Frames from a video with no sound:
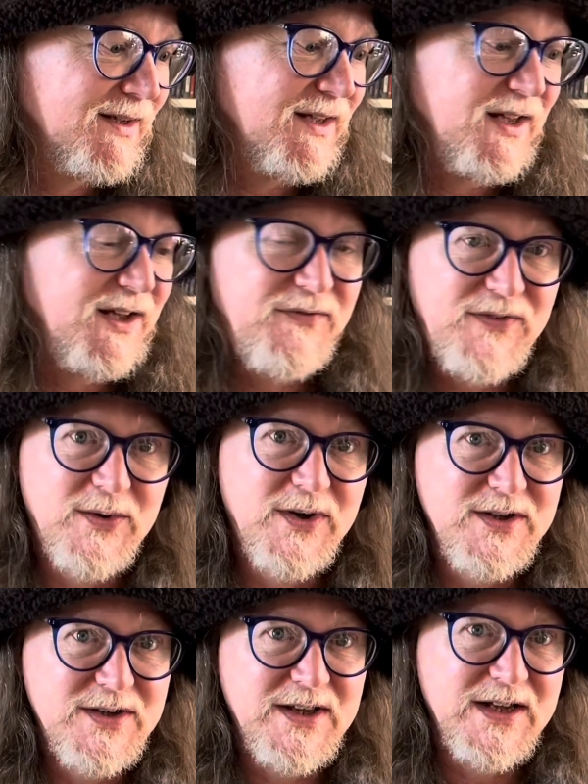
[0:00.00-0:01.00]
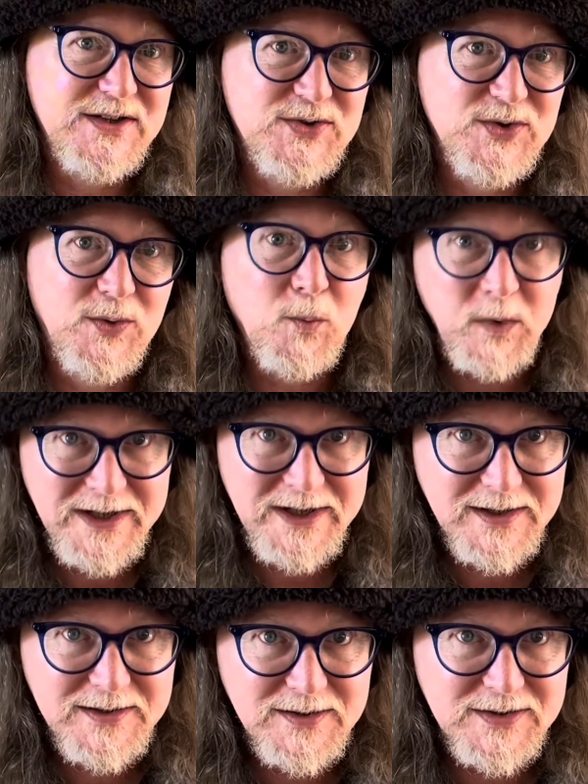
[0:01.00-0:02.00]
if you're into that sort of
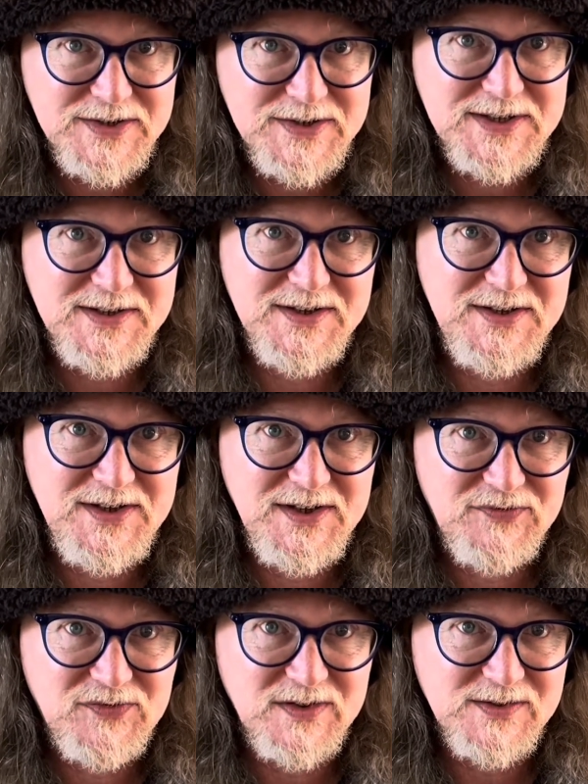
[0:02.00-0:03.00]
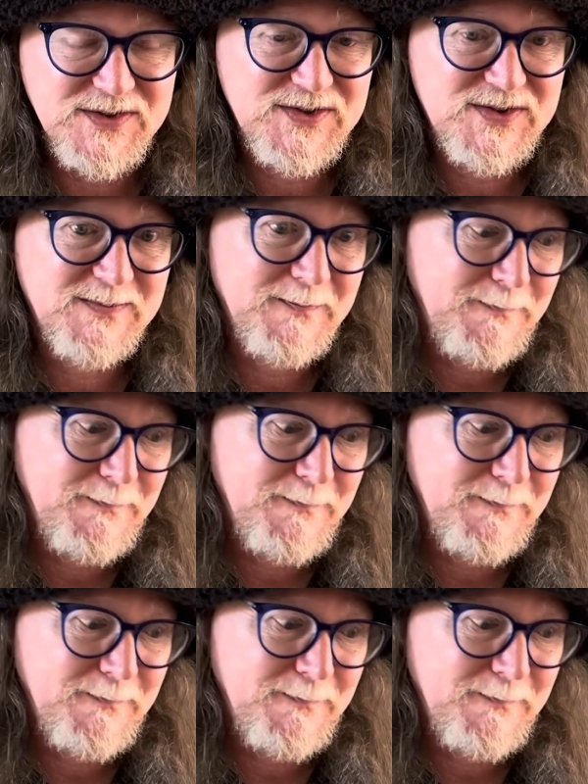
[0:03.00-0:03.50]
weirdness and difference.